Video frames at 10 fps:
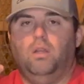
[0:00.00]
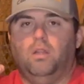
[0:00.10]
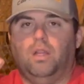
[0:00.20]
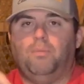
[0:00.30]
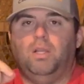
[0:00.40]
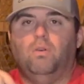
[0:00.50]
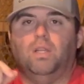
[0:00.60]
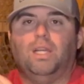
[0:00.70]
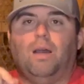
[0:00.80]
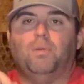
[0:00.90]
let me know in the
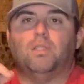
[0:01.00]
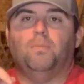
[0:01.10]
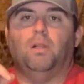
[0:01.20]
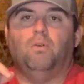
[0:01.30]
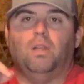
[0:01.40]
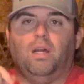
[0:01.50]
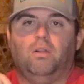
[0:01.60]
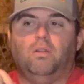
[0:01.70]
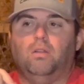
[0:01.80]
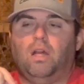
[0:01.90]
comments below, and
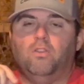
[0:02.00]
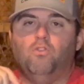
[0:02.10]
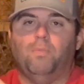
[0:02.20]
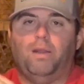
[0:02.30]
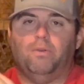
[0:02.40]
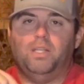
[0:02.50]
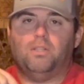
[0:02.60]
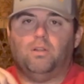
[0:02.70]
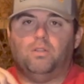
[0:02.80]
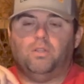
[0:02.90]
I'll do my
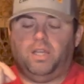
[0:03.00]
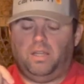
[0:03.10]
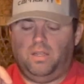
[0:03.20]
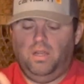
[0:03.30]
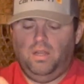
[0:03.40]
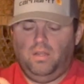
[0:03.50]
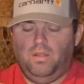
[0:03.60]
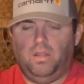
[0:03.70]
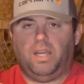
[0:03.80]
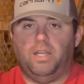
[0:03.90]
research.
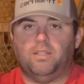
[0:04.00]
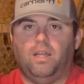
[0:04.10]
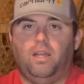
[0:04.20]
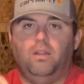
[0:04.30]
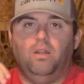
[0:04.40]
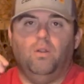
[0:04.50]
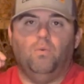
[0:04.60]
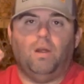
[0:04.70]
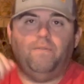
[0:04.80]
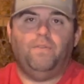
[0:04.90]
Like I said,
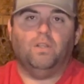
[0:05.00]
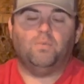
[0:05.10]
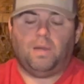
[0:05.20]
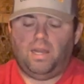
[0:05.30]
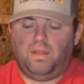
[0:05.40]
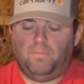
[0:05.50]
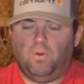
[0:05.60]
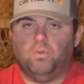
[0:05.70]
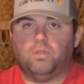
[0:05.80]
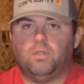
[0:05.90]
Redfield's probably I'm
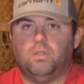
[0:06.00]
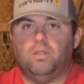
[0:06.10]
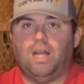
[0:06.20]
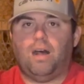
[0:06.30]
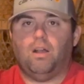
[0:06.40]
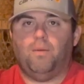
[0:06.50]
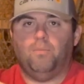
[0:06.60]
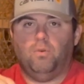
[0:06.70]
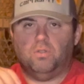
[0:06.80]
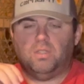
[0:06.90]
most
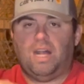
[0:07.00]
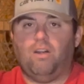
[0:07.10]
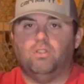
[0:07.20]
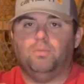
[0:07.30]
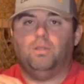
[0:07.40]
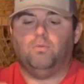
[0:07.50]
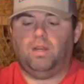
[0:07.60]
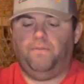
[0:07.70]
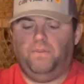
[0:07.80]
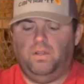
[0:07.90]
knowledgeable in
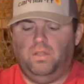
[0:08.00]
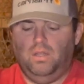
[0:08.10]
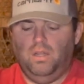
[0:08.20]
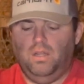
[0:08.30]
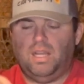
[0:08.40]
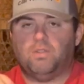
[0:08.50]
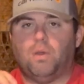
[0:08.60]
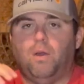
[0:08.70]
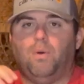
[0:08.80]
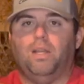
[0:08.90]
Redfield. That's
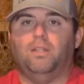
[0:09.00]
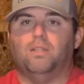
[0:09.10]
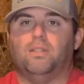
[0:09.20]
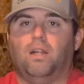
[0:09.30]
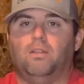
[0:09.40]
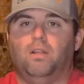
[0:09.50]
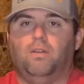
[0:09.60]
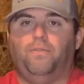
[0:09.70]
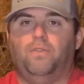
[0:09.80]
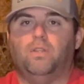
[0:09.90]
why I wanted to start
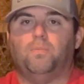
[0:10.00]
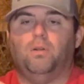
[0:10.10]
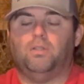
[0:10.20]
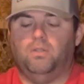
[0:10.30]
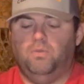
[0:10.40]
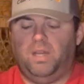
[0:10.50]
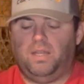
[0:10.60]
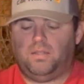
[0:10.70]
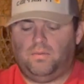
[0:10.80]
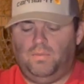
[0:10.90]
there for this person who
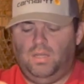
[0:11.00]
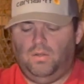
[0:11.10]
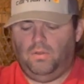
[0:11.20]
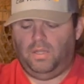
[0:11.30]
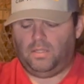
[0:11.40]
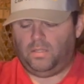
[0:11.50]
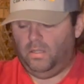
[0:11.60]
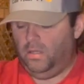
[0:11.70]
asked me to do this.